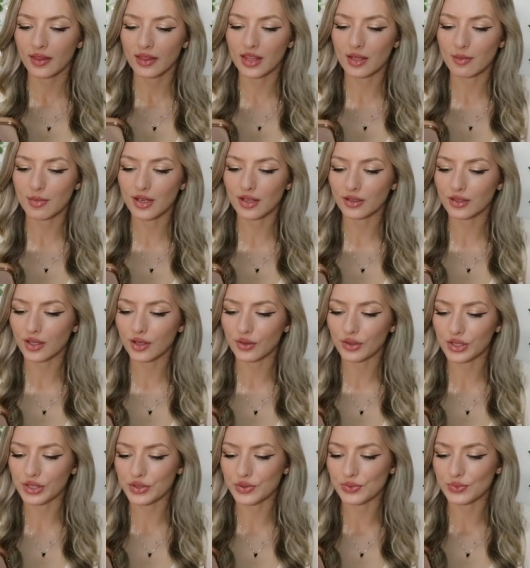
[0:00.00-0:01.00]
The middle
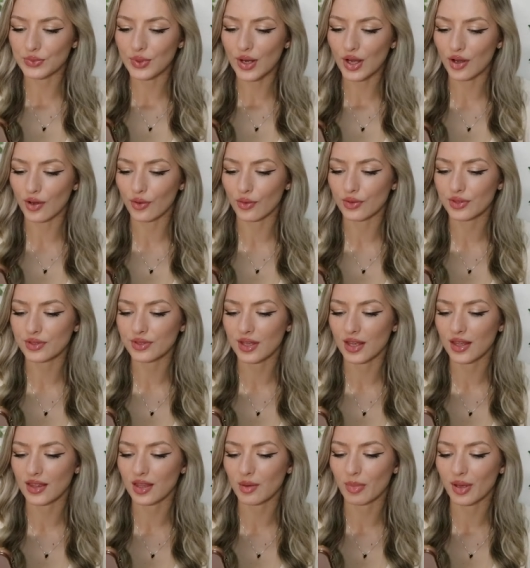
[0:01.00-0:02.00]
note is rose,
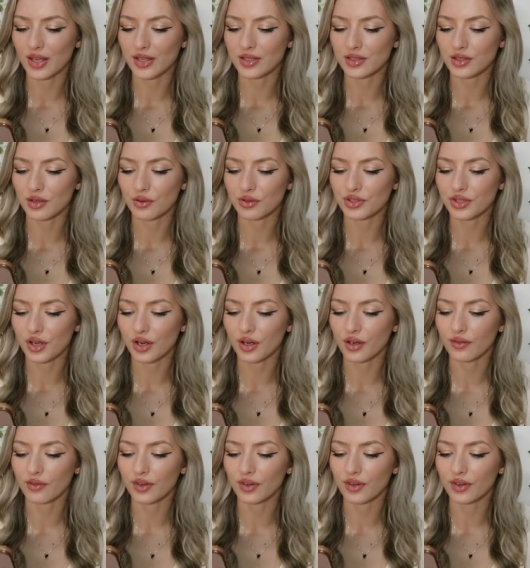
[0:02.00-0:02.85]
and the base notes are